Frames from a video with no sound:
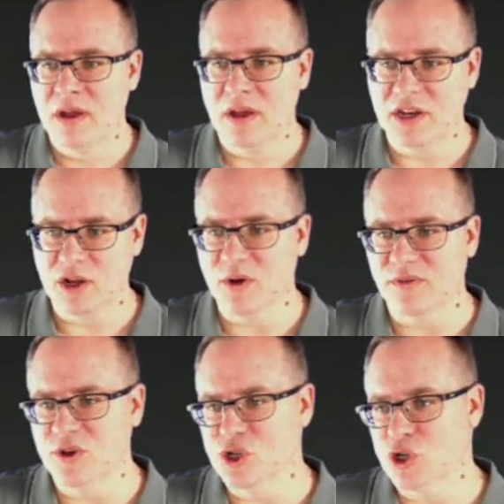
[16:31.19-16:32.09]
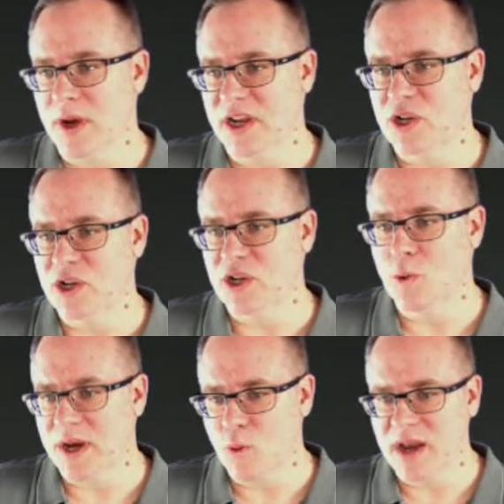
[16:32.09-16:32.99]
Adobe ColdFusion
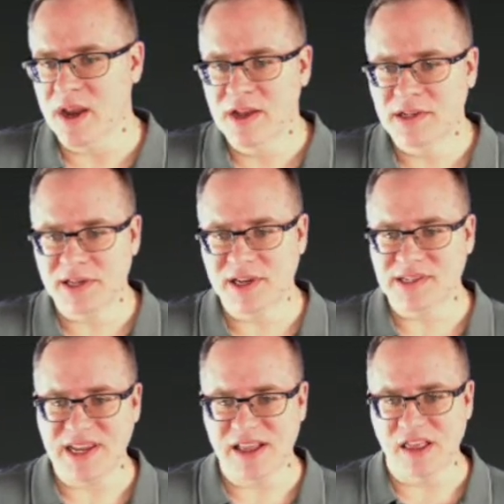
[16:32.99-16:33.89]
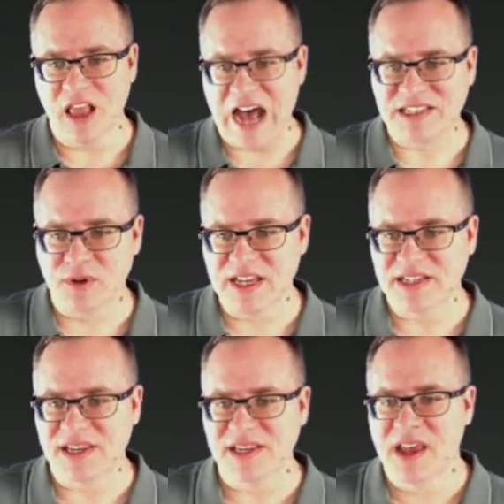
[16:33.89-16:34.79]
2021. So you can see lots of
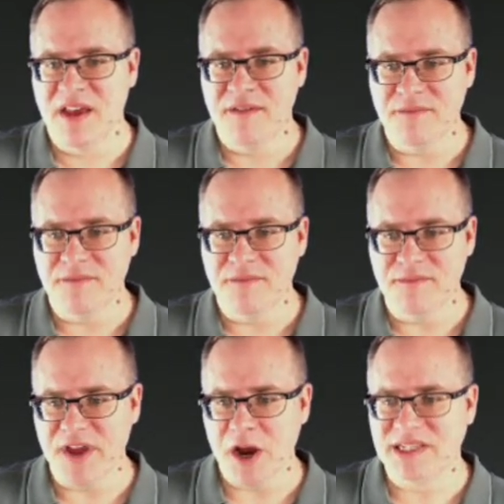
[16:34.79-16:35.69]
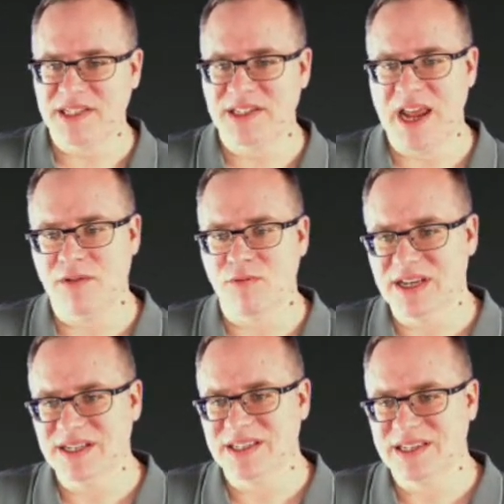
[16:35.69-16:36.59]
releases, very steady
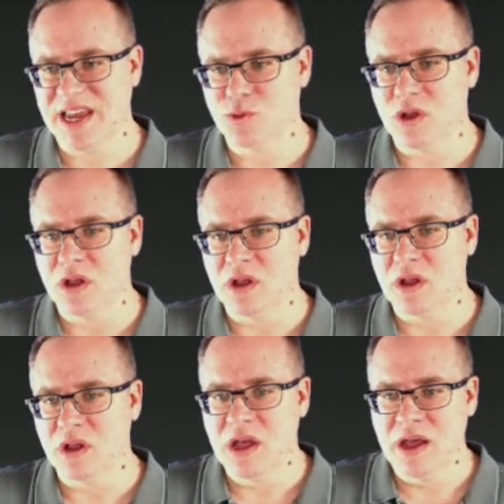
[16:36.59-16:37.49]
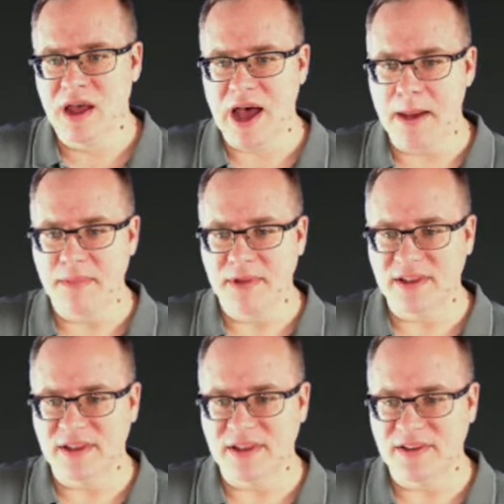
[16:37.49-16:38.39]
release schedule.
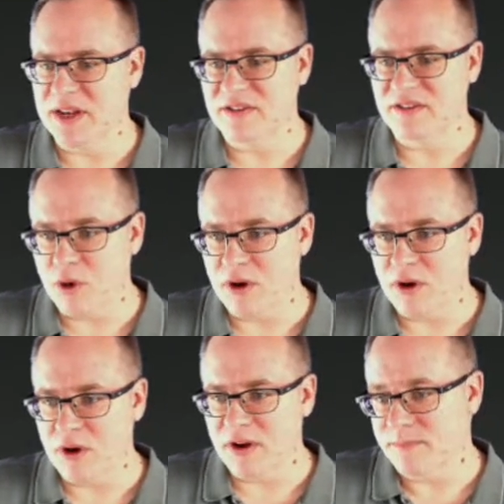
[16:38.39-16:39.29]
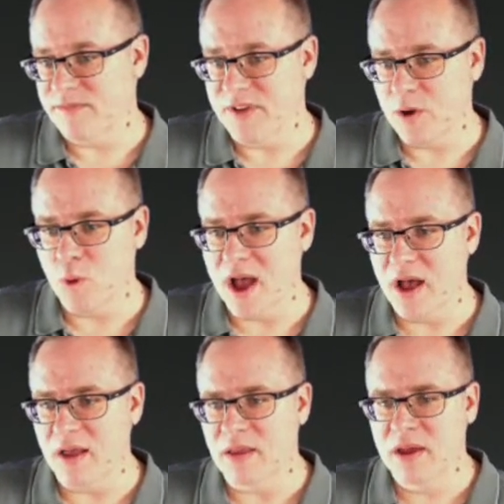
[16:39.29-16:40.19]
It's been supported very
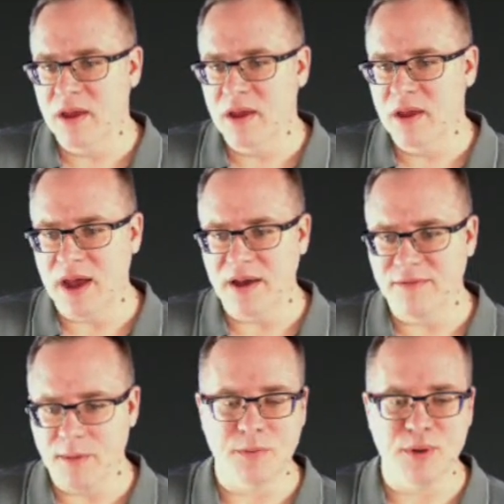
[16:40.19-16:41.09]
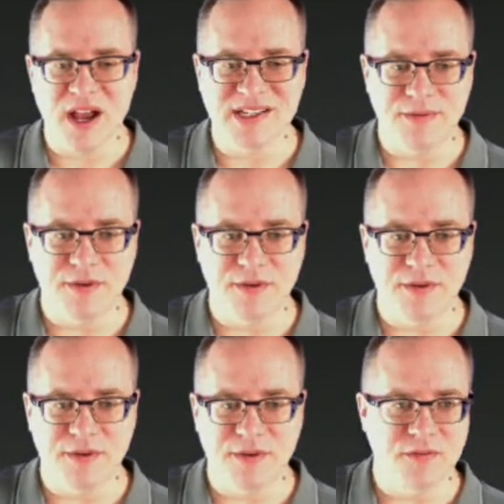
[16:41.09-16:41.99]
well from an enterprise level
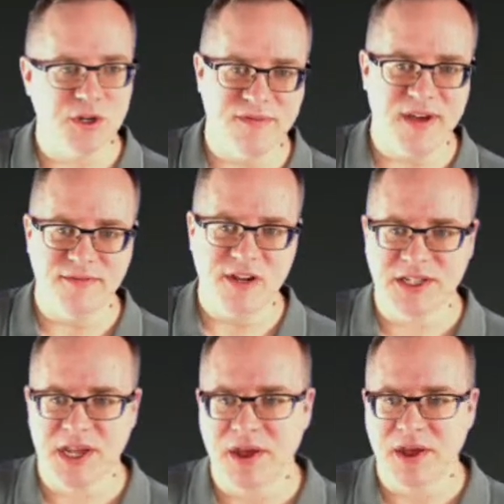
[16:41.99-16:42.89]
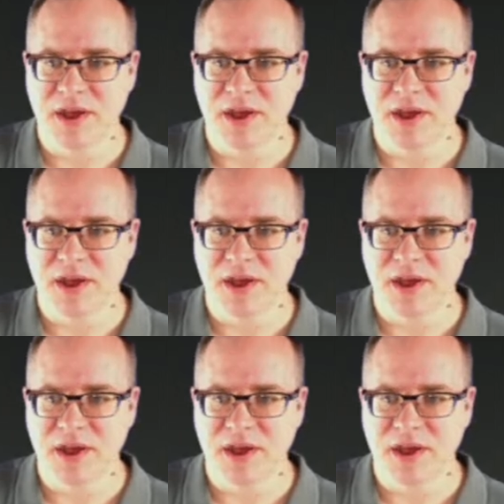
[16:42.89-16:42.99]
for over 25 years.